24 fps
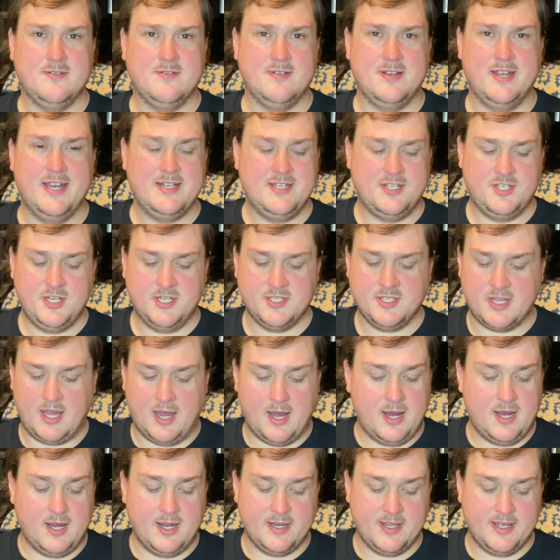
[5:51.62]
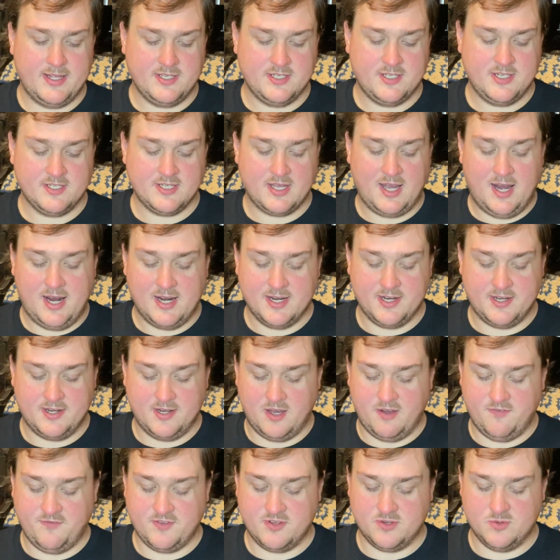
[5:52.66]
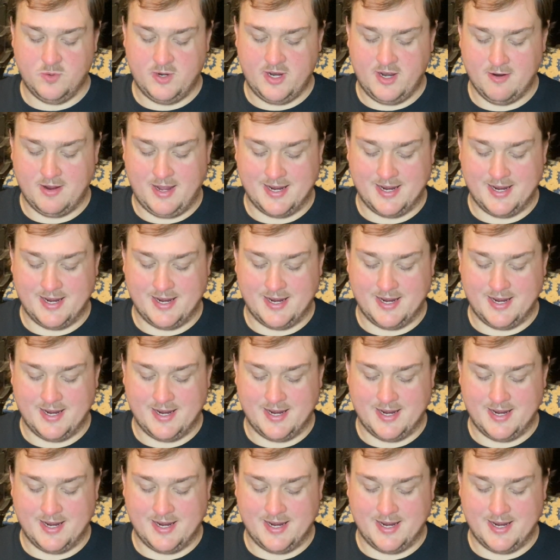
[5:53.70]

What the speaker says: it's just odd. It's just odd enough to where